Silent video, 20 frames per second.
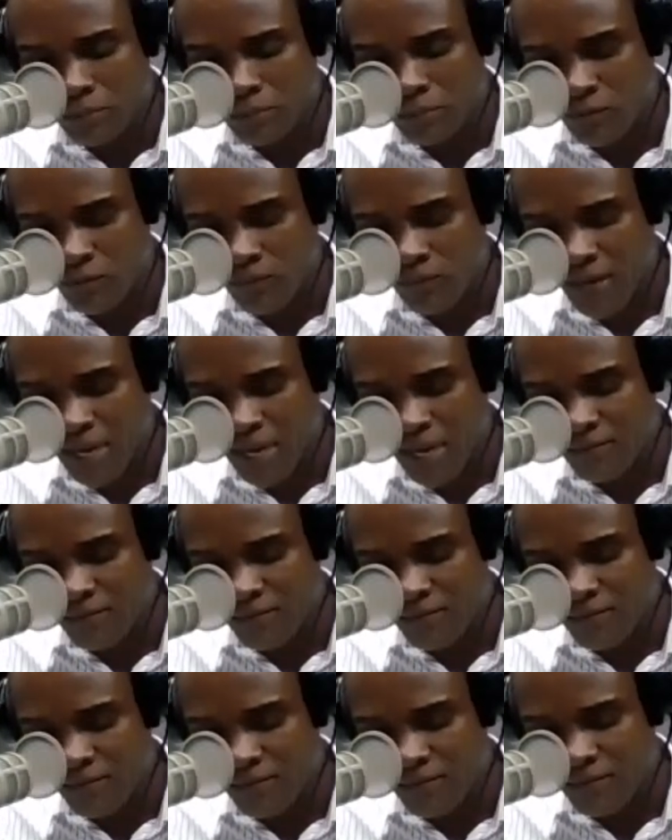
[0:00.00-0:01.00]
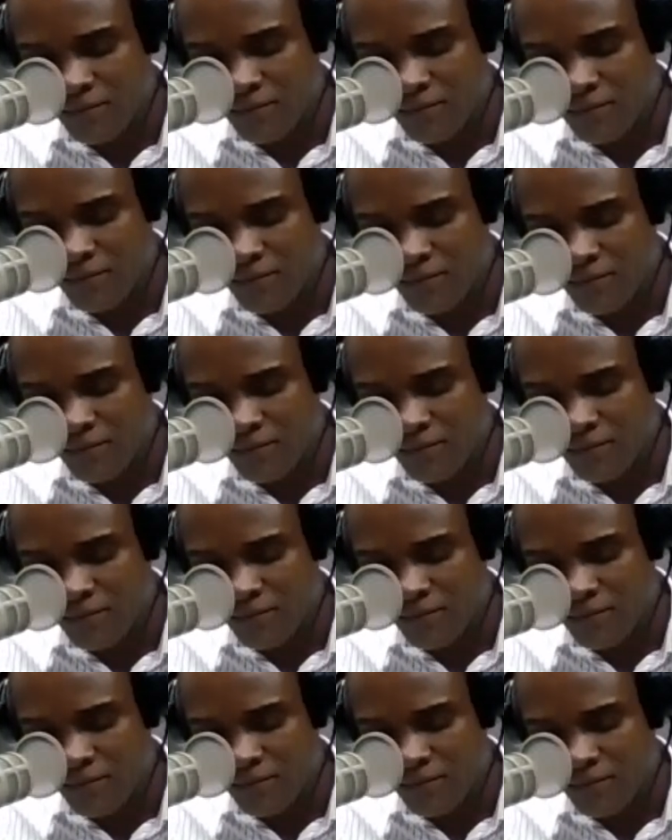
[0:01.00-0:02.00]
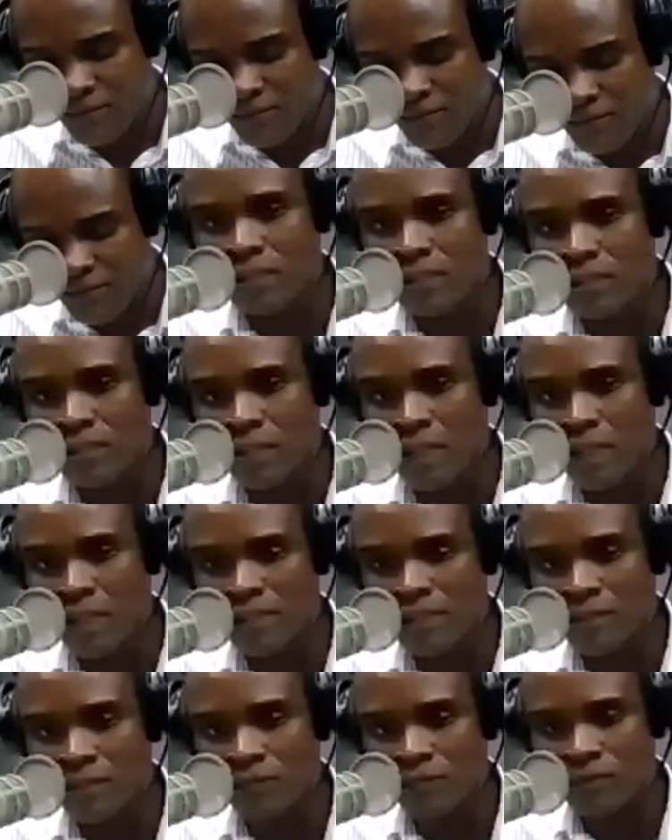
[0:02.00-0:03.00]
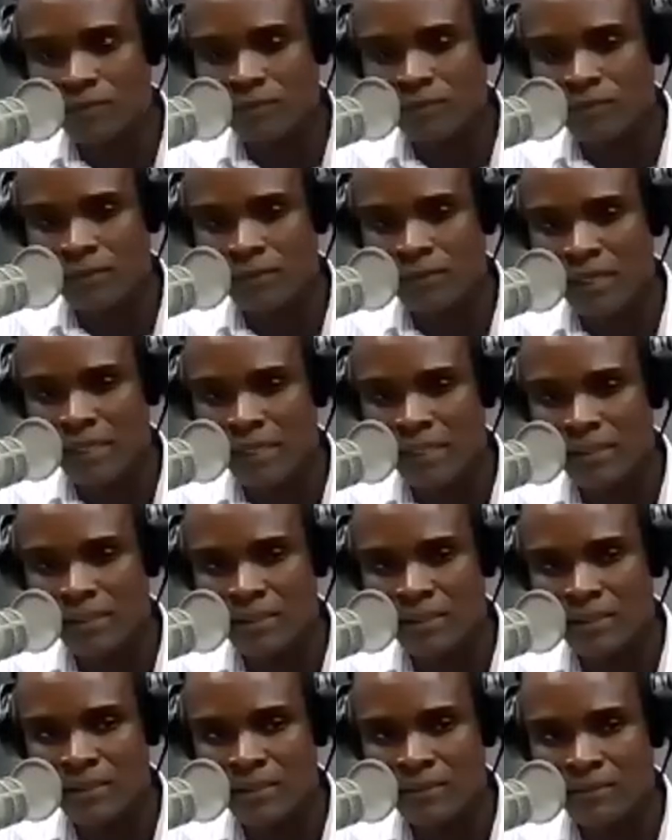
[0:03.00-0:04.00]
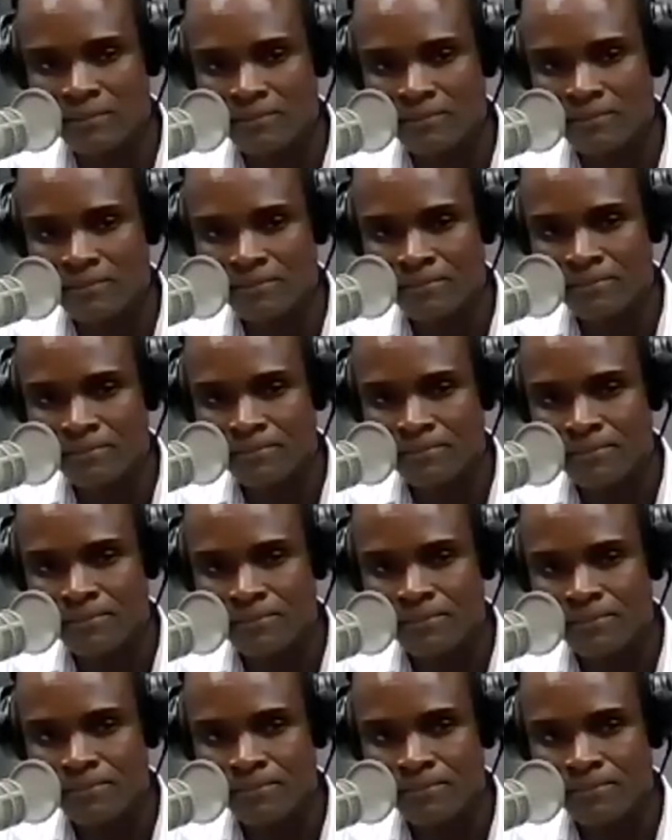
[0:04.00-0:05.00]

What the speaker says: surviving people with autism or children as it relates?